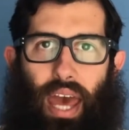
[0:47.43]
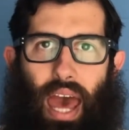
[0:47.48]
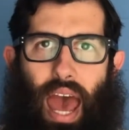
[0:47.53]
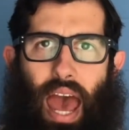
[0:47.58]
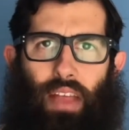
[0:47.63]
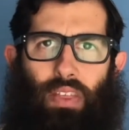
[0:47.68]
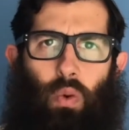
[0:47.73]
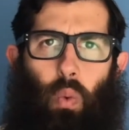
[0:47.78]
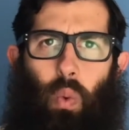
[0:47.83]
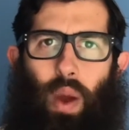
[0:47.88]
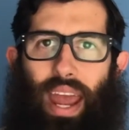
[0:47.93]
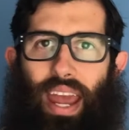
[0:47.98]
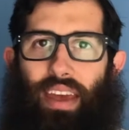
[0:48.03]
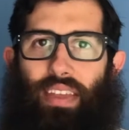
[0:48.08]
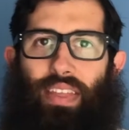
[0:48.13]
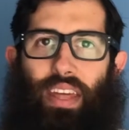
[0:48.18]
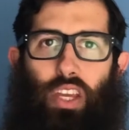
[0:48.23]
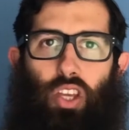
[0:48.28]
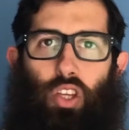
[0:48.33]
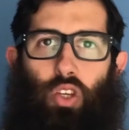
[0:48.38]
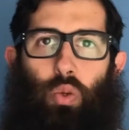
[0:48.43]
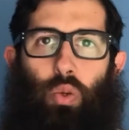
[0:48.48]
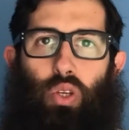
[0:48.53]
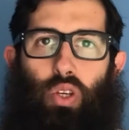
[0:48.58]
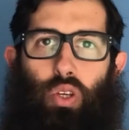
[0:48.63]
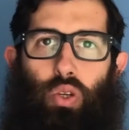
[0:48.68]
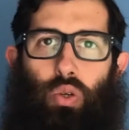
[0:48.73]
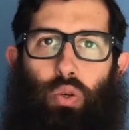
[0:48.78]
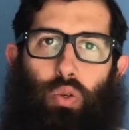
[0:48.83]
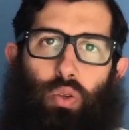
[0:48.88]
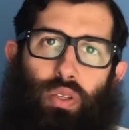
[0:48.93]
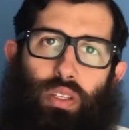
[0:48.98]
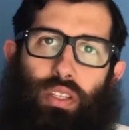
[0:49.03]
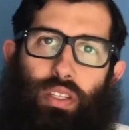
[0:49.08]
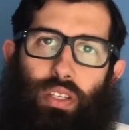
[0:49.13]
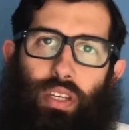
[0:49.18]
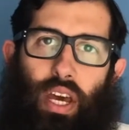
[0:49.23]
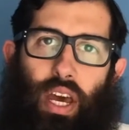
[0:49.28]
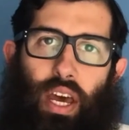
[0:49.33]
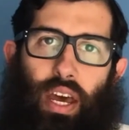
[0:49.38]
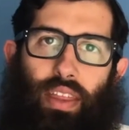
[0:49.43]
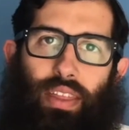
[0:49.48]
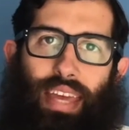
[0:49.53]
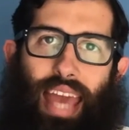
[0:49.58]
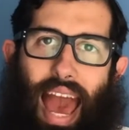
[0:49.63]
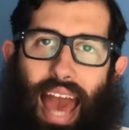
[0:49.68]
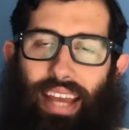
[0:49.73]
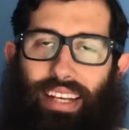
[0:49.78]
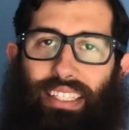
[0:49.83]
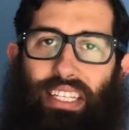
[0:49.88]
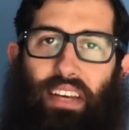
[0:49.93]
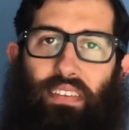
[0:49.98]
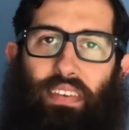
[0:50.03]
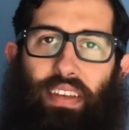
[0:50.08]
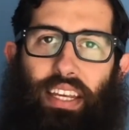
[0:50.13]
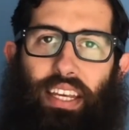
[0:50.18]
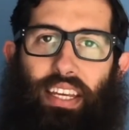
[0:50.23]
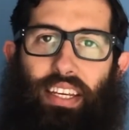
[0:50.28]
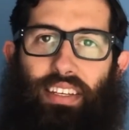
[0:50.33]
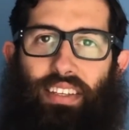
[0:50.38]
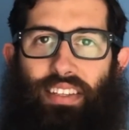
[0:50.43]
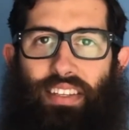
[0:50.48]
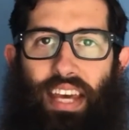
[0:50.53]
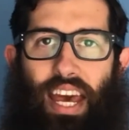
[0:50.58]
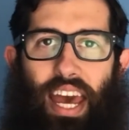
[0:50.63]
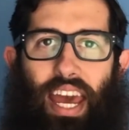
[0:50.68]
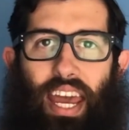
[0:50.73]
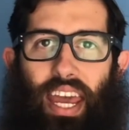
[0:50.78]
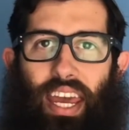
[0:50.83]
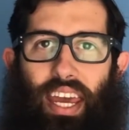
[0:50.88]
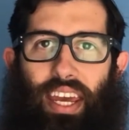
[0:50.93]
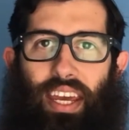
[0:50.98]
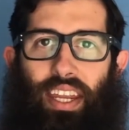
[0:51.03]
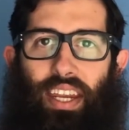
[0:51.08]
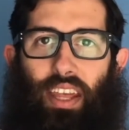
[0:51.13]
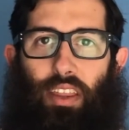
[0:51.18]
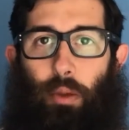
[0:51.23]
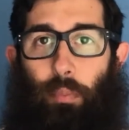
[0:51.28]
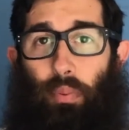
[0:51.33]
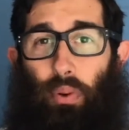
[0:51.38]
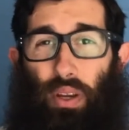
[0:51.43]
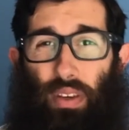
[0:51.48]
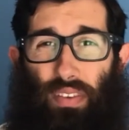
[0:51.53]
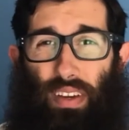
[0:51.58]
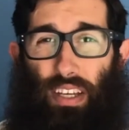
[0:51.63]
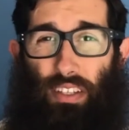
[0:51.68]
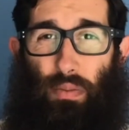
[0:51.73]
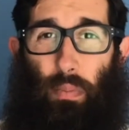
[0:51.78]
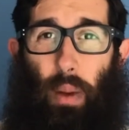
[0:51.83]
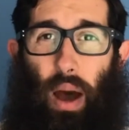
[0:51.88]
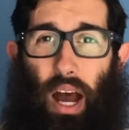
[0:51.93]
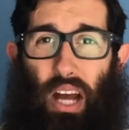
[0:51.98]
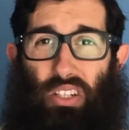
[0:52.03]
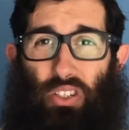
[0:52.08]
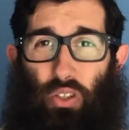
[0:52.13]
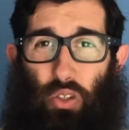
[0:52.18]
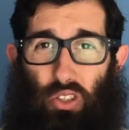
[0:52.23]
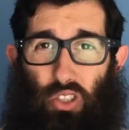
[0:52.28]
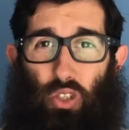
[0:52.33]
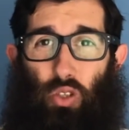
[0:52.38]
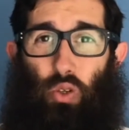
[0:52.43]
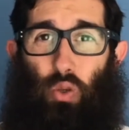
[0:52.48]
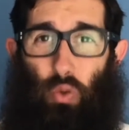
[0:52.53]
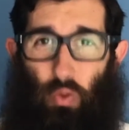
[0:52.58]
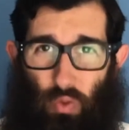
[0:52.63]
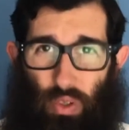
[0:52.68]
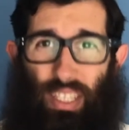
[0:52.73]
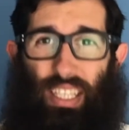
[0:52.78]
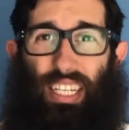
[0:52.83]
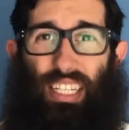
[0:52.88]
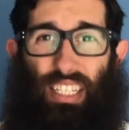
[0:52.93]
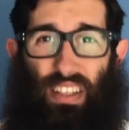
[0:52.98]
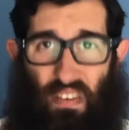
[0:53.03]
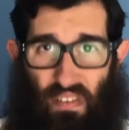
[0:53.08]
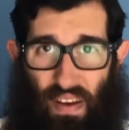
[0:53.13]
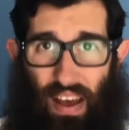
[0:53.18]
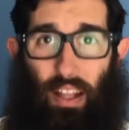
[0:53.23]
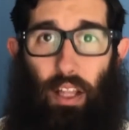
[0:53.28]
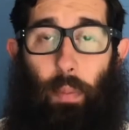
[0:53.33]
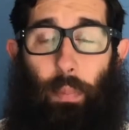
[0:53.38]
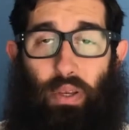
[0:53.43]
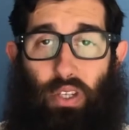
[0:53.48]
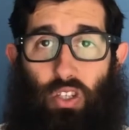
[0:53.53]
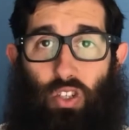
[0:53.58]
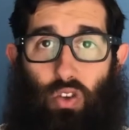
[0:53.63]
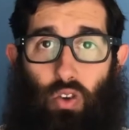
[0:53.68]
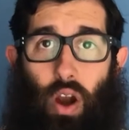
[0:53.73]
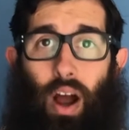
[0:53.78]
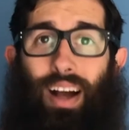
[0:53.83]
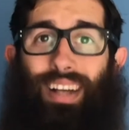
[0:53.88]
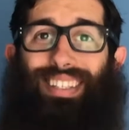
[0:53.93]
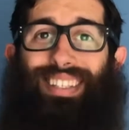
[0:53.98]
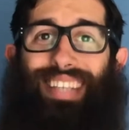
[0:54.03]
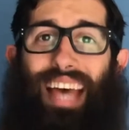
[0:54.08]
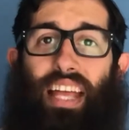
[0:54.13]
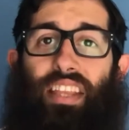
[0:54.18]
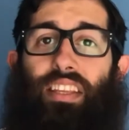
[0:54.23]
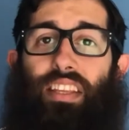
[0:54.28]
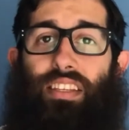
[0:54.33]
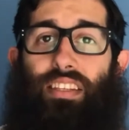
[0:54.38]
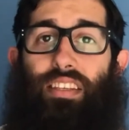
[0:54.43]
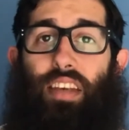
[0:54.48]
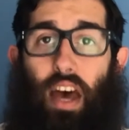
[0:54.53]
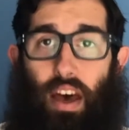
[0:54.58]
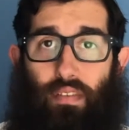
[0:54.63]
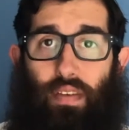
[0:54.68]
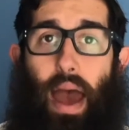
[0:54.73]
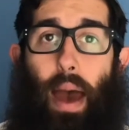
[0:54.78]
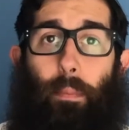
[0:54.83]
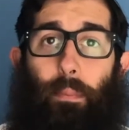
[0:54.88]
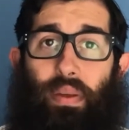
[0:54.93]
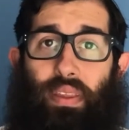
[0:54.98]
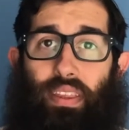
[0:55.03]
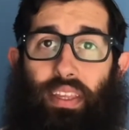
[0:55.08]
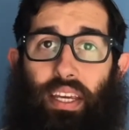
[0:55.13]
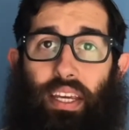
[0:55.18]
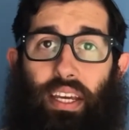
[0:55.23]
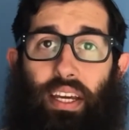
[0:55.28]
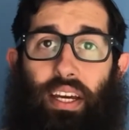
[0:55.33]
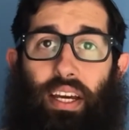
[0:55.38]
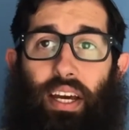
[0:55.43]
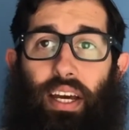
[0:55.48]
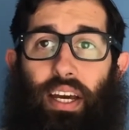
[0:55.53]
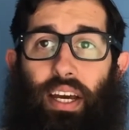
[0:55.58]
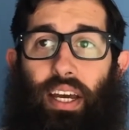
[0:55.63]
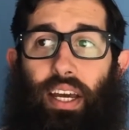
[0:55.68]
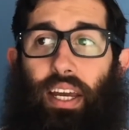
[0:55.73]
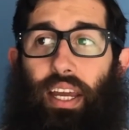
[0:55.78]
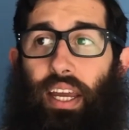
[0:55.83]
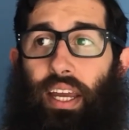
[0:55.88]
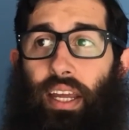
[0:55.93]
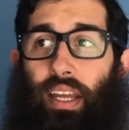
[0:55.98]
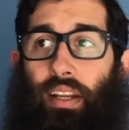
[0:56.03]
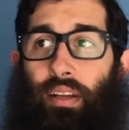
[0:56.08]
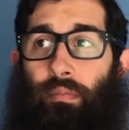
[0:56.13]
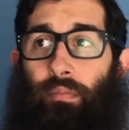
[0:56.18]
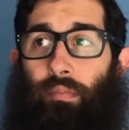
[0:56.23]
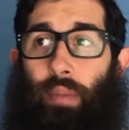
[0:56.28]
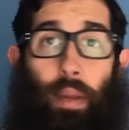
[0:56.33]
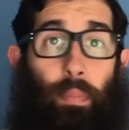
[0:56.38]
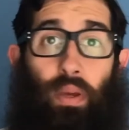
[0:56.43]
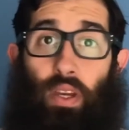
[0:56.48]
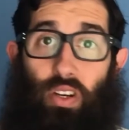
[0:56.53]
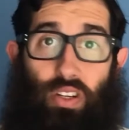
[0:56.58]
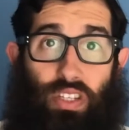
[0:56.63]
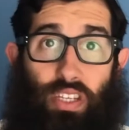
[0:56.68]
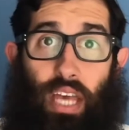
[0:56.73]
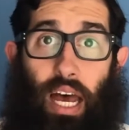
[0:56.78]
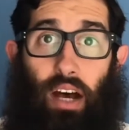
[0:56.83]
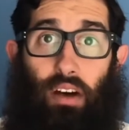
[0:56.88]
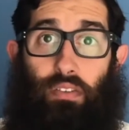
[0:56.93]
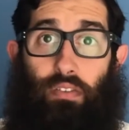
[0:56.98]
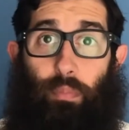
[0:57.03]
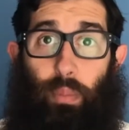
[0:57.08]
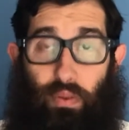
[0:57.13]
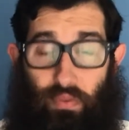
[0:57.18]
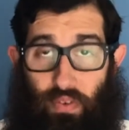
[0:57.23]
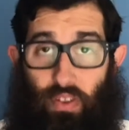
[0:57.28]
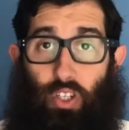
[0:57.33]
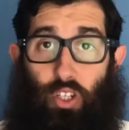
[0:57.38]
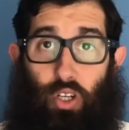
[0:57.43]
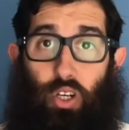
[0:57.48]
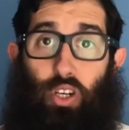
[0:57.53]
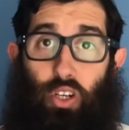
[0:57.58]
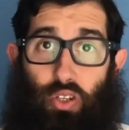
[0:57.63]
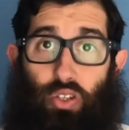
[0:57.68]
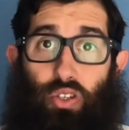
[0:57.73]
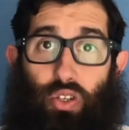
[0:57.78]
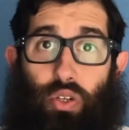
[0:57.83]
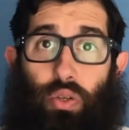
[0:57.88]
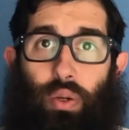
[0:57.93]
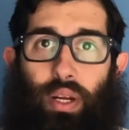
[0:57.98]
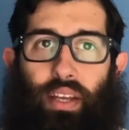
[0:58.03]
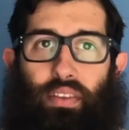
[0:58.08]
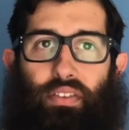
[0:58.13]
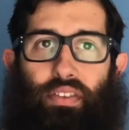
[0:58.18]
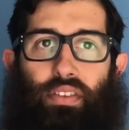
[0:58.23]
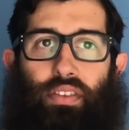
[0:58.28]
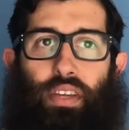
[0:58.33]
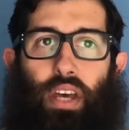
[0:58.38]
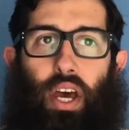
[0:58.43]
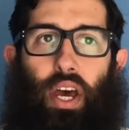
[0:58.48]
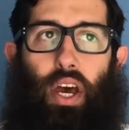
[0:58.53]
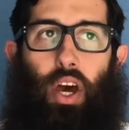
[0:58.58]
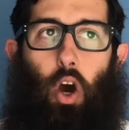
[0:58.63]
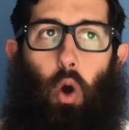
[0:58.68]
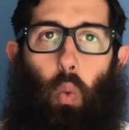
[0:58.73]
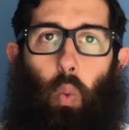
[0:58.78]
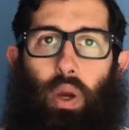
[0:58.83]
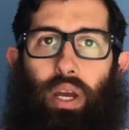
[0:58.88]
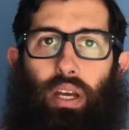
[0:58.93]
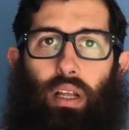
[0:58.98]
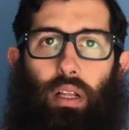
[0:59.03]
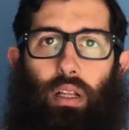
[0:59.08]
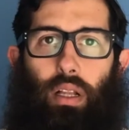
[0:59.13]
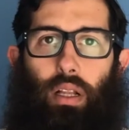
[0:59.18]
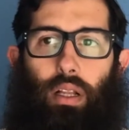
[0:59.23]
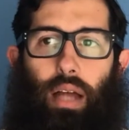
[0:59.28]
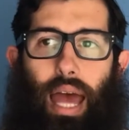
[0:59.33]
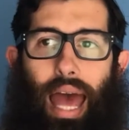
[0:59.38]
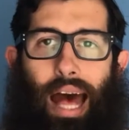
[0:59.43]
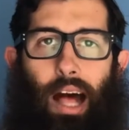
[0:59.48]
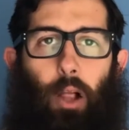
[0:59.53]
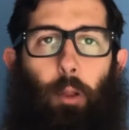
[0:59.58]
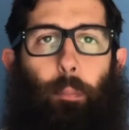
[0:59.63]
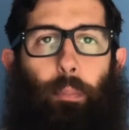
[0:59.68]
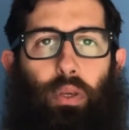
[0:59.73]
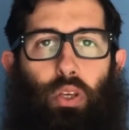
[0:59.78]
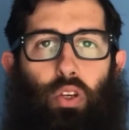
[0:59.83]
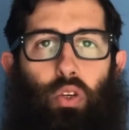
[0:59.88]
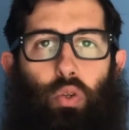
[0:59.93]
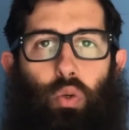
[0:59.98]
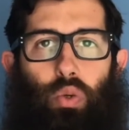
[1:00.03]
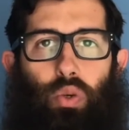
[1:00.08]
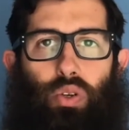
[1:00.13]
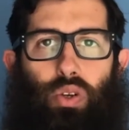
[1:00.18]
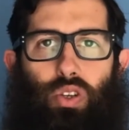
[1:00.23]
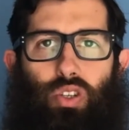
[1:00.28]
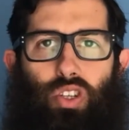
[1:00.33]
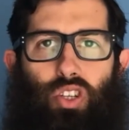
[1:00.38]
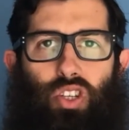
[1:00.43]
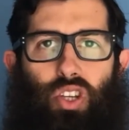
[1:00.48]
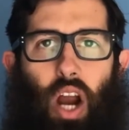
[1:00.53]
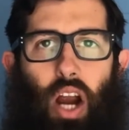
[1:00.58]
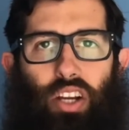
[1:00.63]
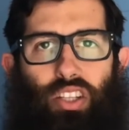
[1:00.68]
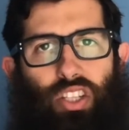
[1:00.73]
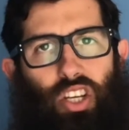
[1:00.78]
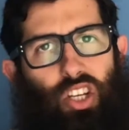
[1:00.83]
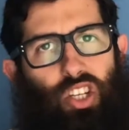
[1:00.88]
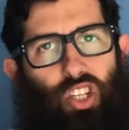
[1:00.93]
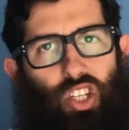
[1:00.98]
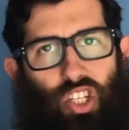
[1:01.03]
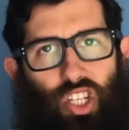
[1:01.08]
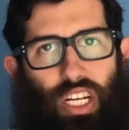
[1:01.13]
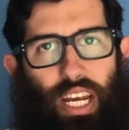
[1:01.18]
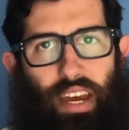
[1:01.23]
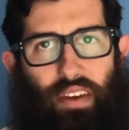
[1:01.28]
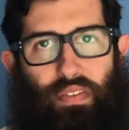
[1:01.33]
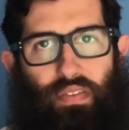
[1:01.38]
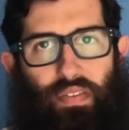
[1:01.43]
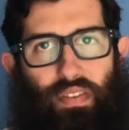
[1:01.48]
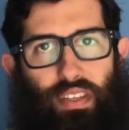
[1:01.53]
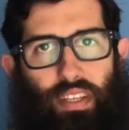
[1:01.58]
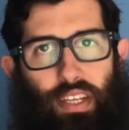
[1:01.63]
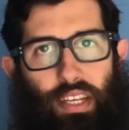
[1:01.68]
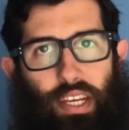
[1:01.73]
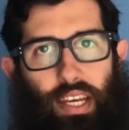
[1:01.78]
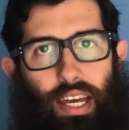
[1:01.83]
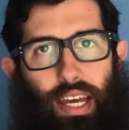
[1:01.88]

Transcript: and the way that you use the activities in the previous module to really develop a strong sense of empathy in maybe yourself, but for sure your students, will help you start to shift